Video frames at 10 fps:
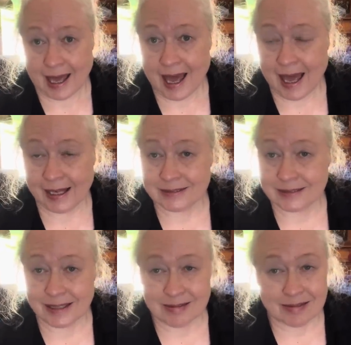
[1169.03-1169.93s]

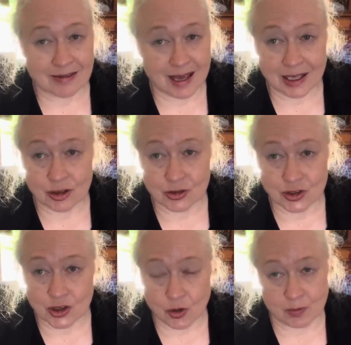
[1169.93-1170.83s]
and thank you
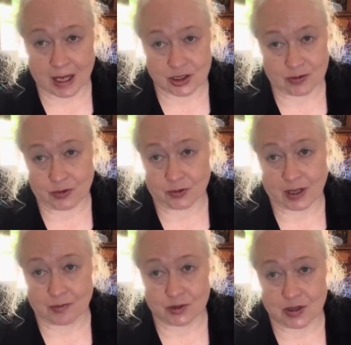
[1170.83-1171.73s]
so much if
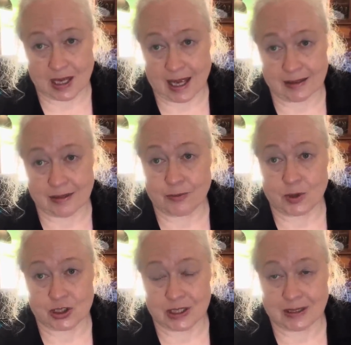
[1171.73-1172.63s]
you've come to the end of
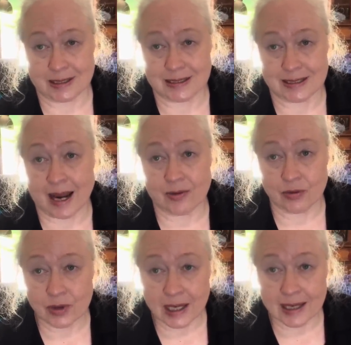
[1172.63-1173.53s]
watching this. I
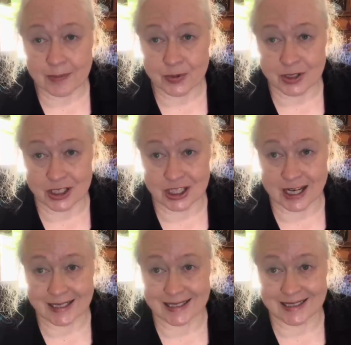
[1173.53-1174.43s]
really
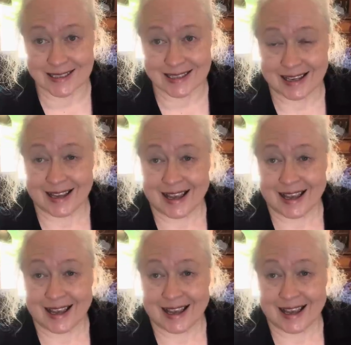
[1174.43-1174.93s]
appreciate it.